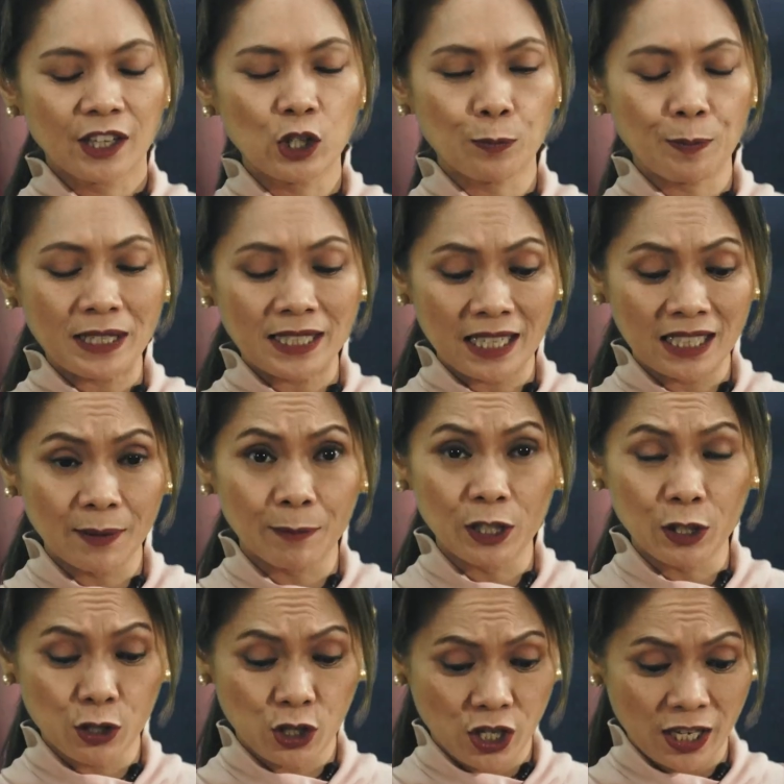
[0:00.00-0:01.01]
The
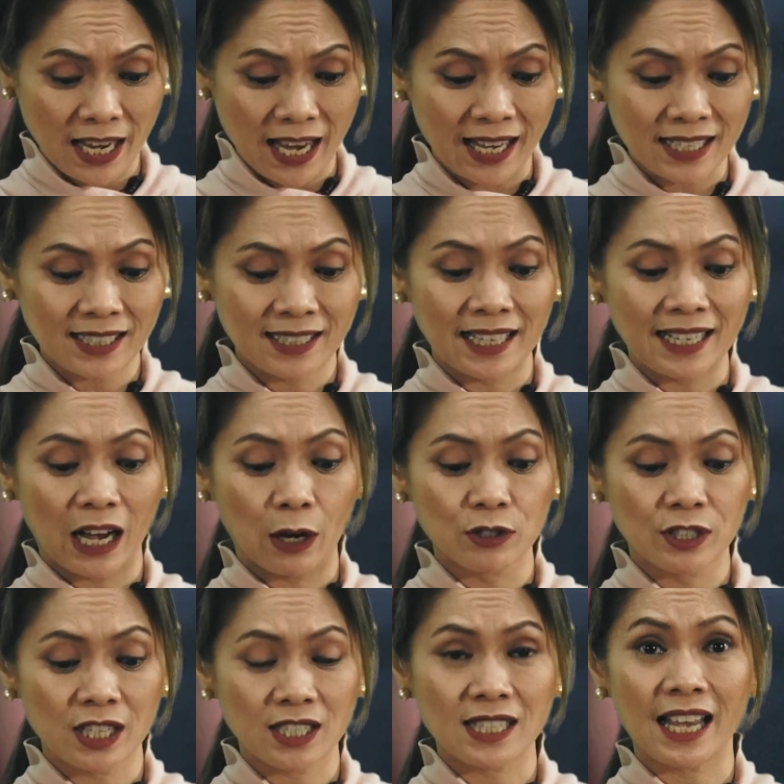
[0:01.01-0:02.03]
UPCWGS denounces